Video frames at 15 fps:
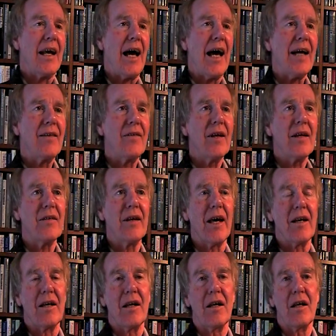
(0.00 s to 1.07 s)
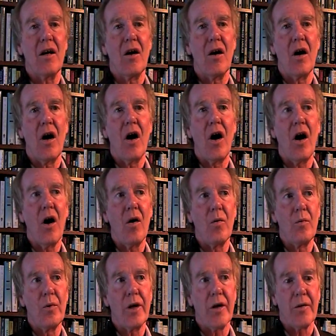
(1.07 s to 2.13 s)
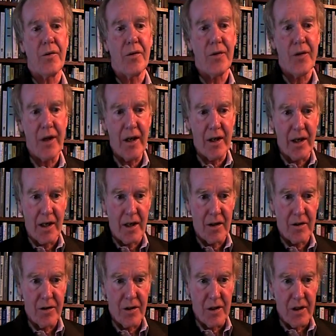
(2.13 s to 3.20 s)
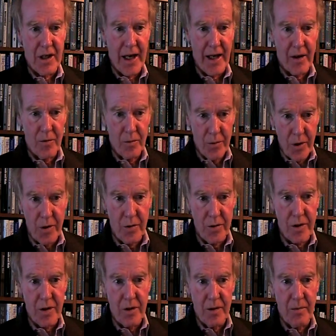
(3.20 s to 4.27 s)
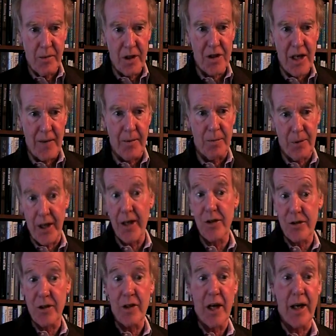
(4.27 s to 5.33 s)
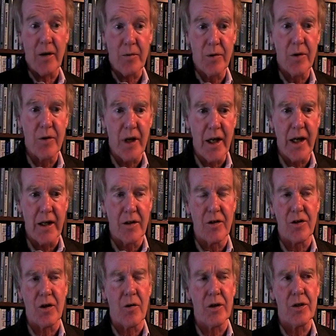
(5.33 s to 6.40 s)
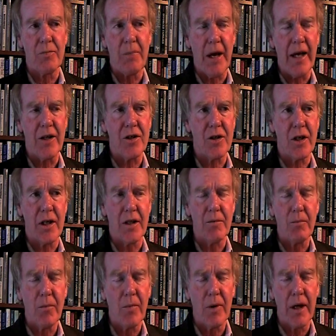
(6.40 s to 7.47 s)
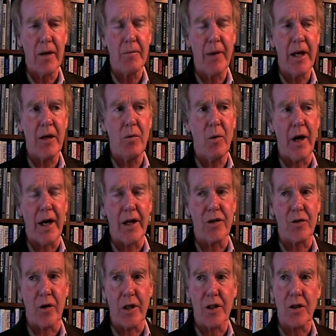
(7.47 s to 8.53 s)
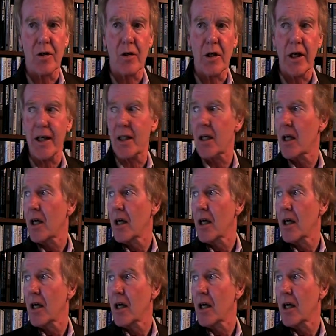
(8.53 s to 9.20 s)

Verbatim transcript: I think that all real thinking to take root must have a place to take root in. So it's based in many ways, or it